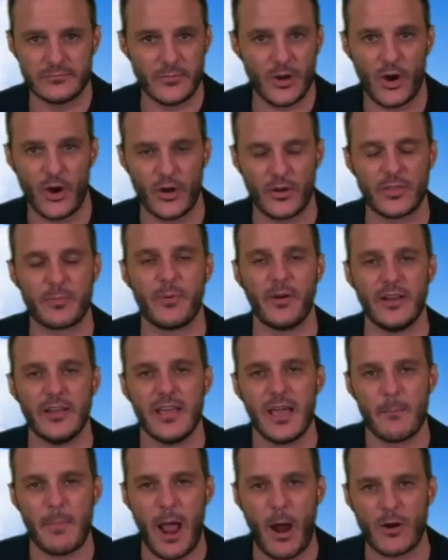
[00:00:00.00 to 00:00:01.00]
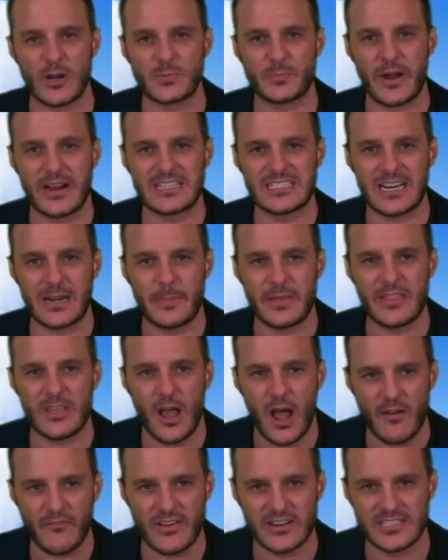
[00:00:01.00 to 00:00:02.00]
Earth, but power spread is going to be
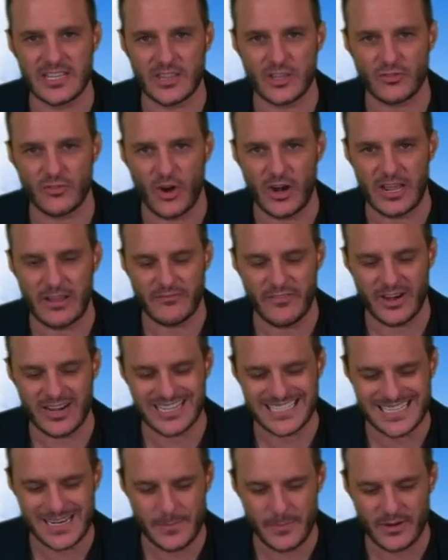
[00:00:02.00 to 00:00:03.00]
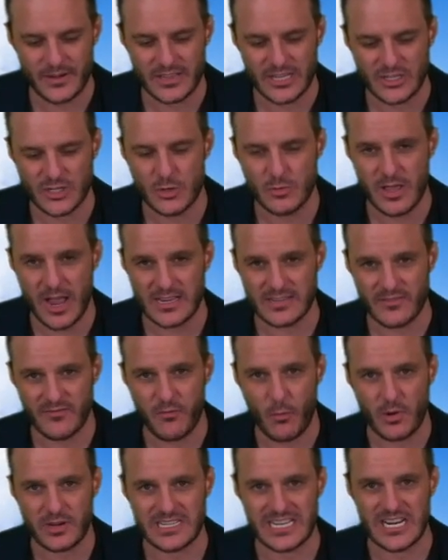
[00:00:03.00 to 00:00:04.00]
the offense that they're running, very similar to the
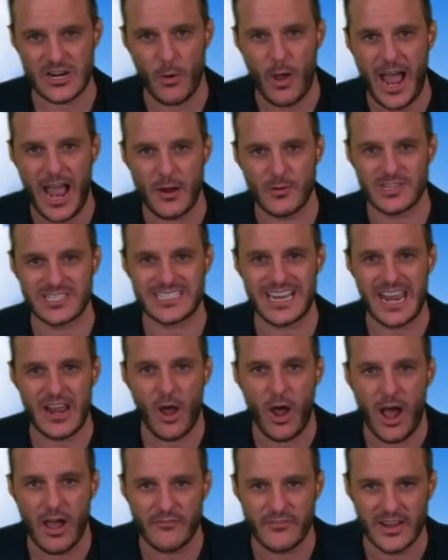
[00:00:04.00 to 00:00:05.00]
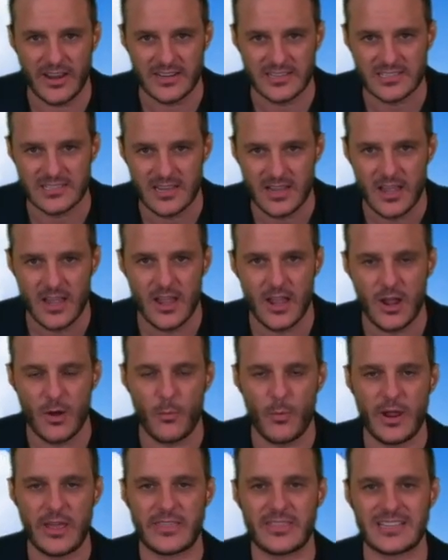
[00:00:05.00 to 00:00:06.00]
2014 Ohio State offense
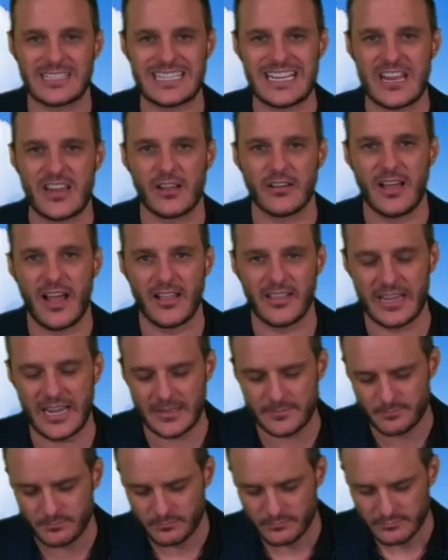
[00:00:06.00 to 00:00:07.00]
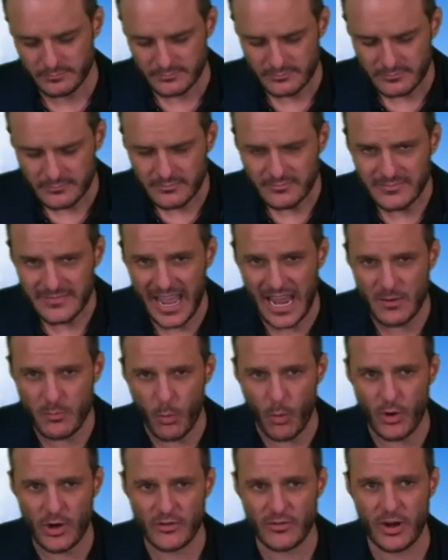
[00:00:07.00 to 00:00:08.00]
with Ezekiel Elliott. Ed
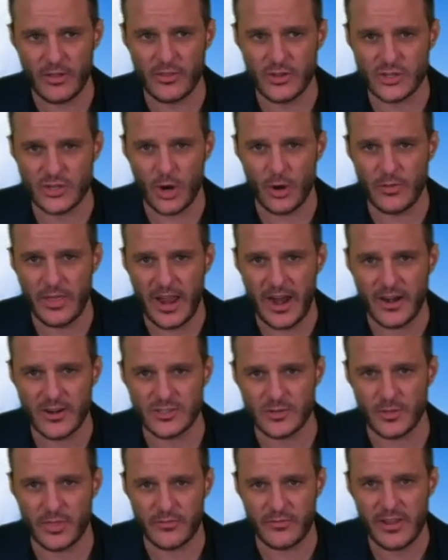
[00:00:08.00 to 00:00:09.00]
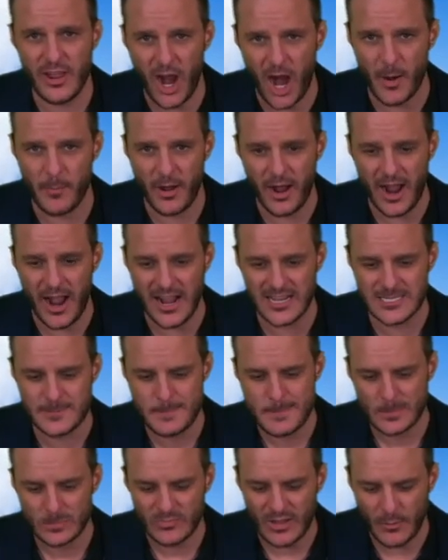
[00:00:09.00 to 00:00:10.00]
Warner running the show there. So three Harbaugh
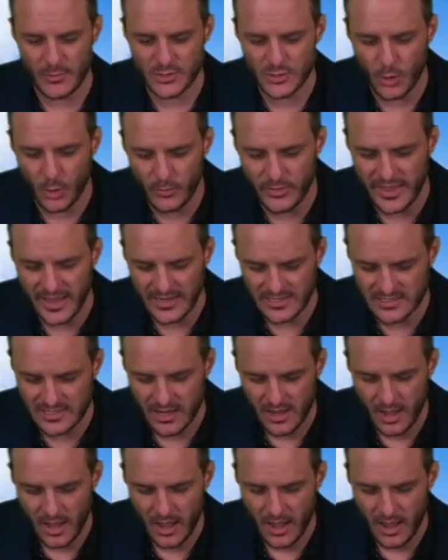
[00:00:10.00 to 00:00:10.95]
heads. I was told this.